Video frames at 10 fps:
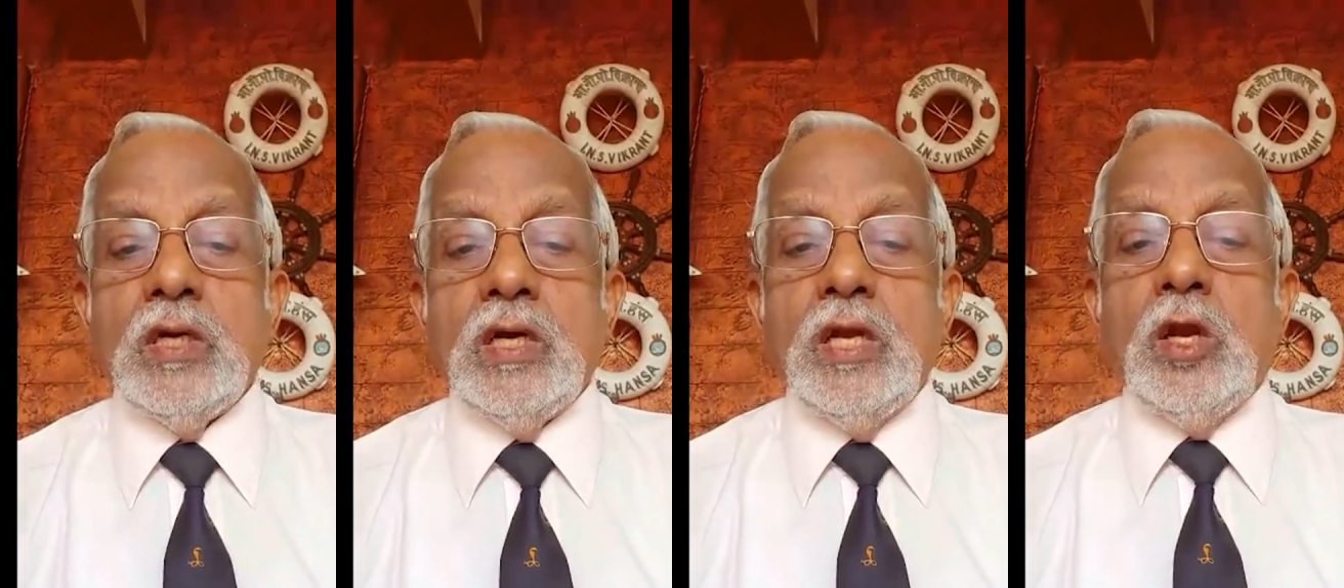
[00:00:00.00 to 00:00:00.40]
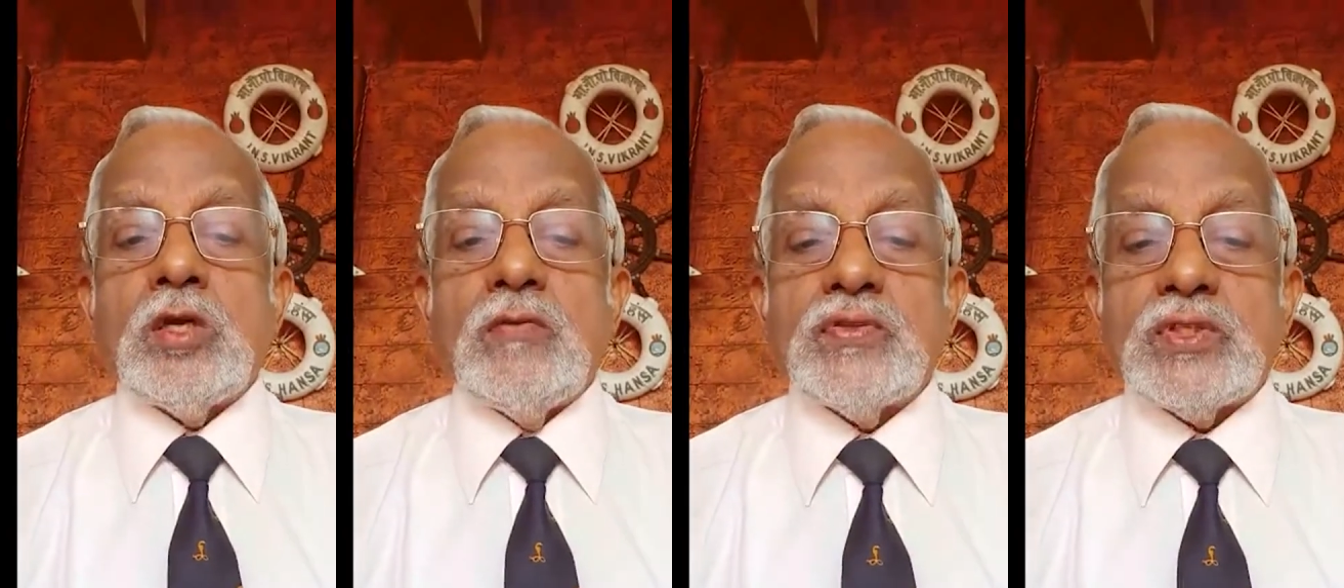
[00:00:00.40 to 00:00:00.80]
a lot
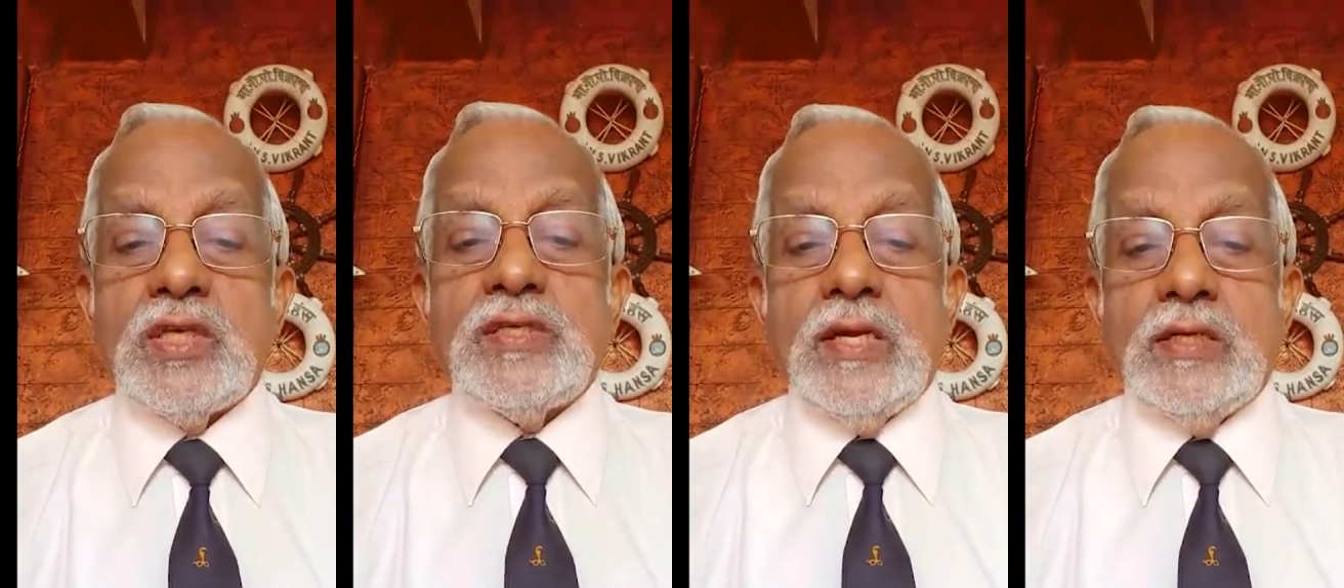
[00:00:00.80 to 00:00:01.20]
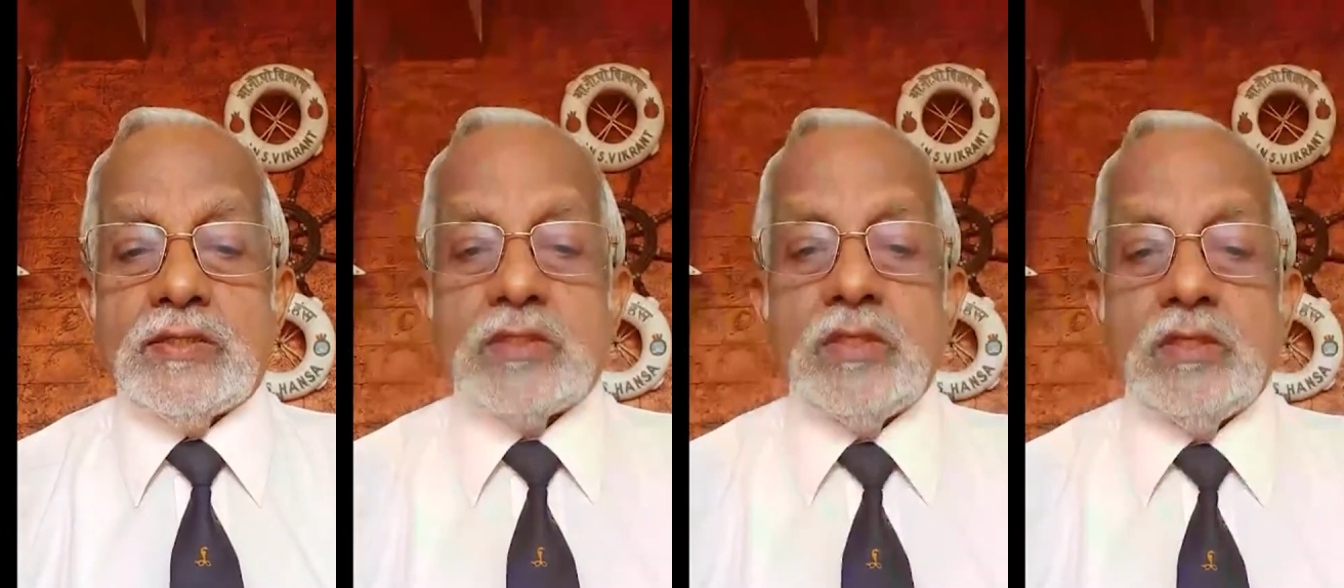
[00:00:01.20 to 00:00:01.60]
of
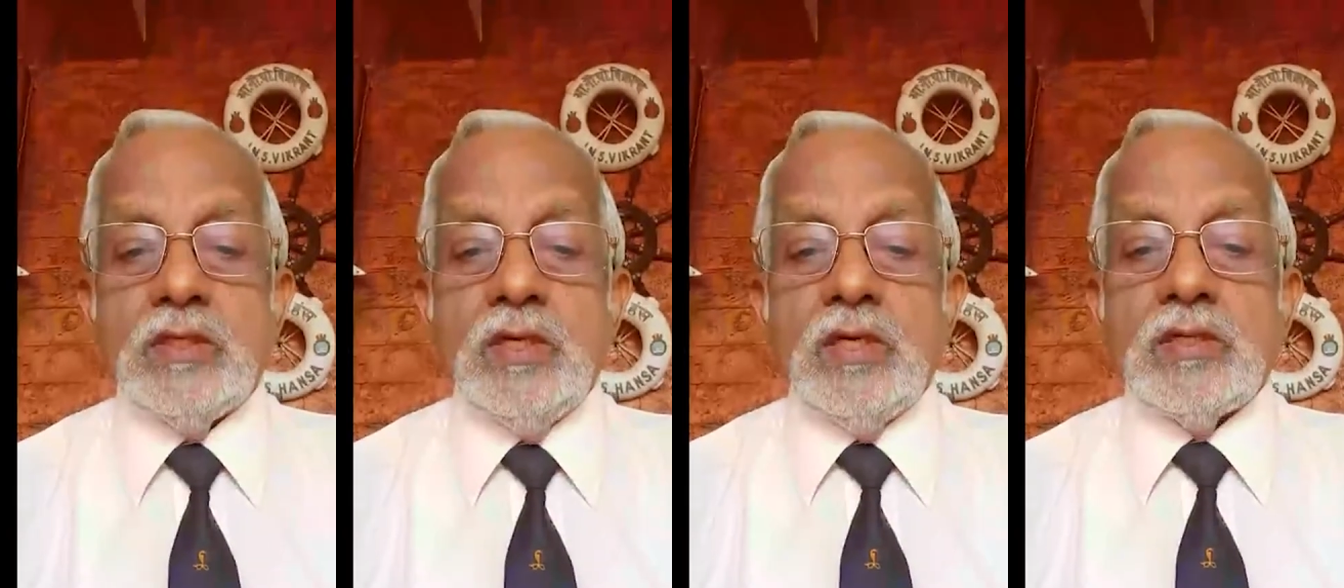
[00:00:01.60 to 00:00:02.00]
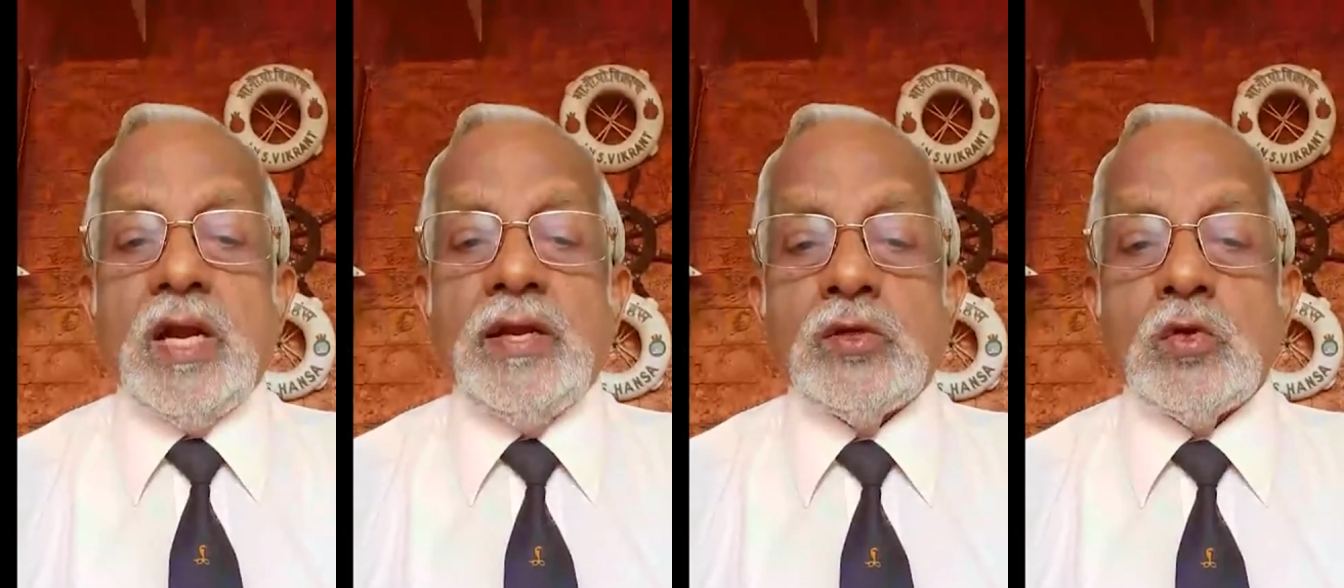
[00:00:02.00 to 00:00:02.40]
signals
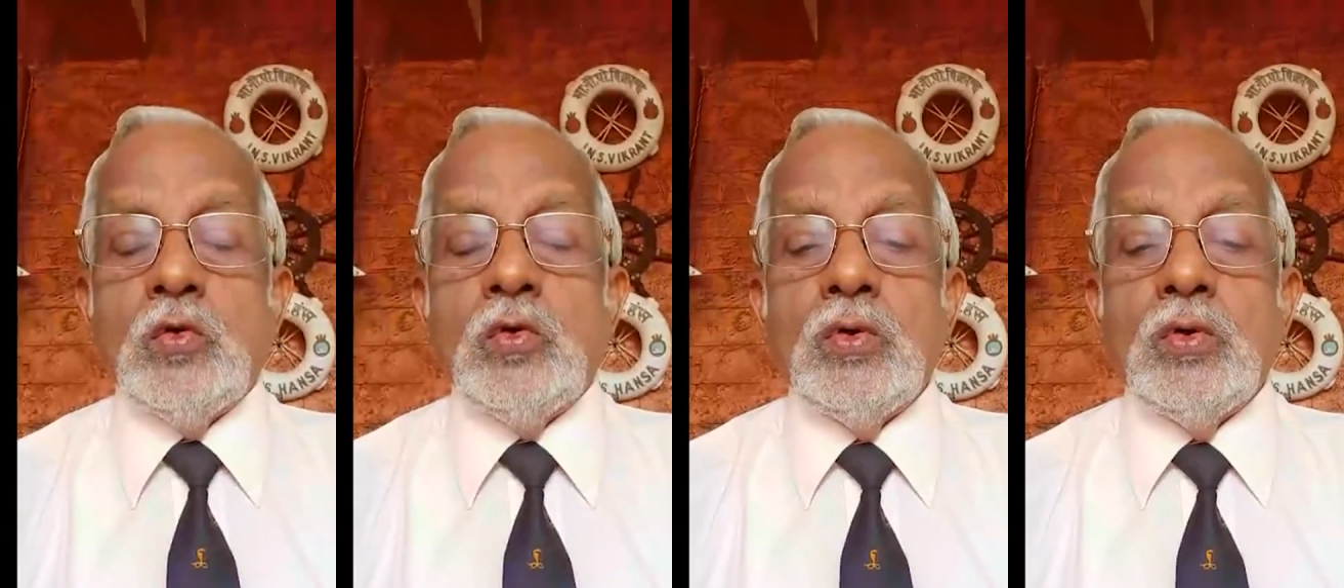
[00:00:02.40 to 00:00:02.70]
trying to